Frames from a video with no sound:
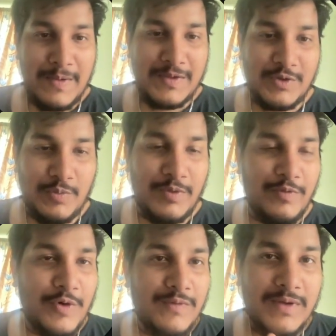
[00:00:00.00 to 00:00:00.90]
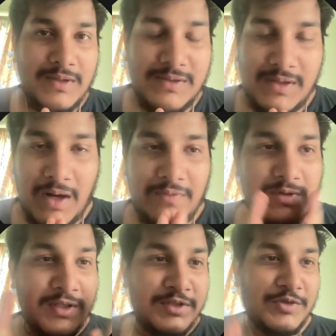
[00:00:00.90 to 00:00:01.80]
So before we start
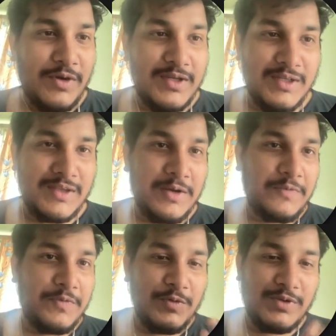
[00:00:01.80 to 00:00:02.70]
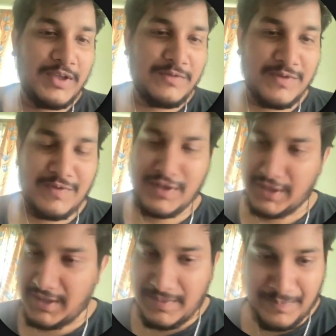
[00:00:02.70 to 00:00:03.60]
with the installation, there are a few things which we
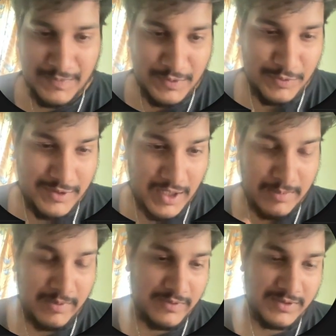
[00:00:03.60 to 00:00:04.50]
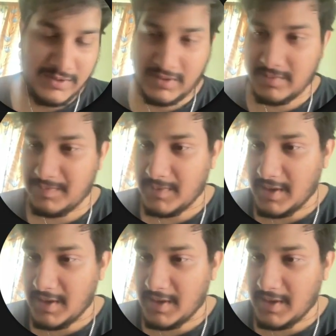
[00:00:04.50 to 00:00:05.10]
need to set up our system.